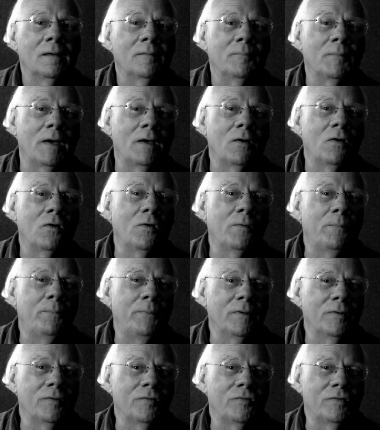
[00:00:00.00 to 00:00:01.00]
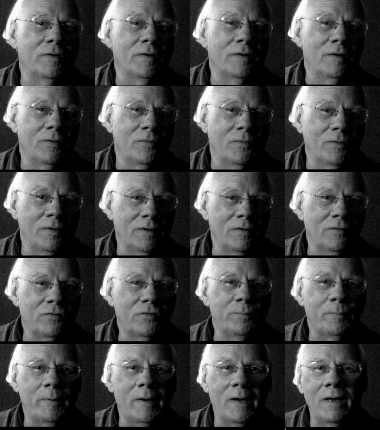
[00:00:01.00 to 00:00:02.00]
My hope is that it will
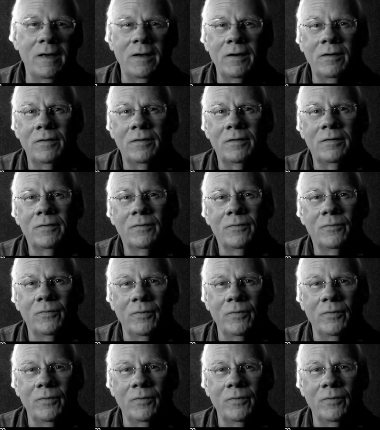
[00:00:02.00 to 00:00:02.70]
inspire